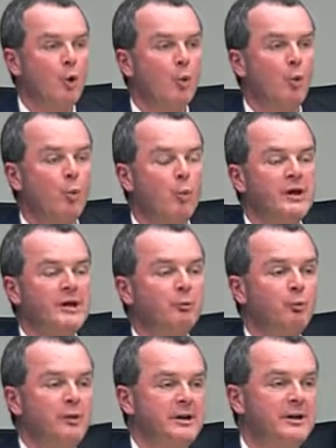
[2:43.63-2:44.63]

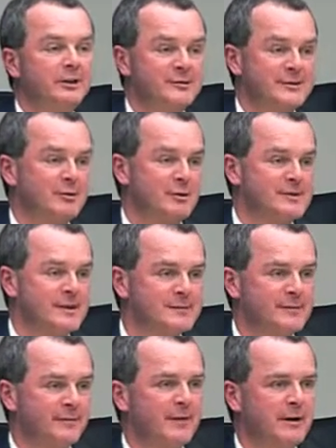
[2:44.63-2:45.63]
We consider ourselves
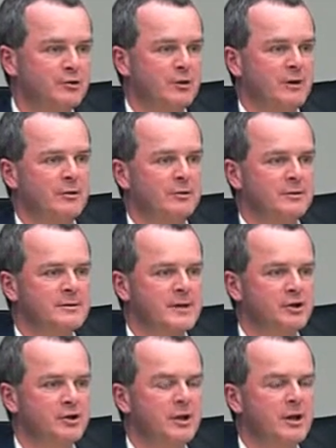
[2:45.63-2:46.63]
a fair trade
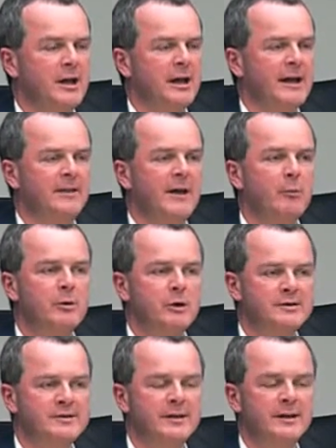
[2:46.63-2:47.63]
organisation in that we are
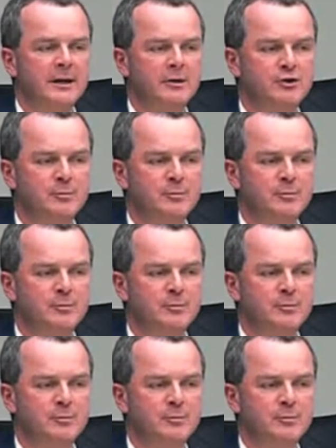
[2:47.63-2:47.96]
seeking to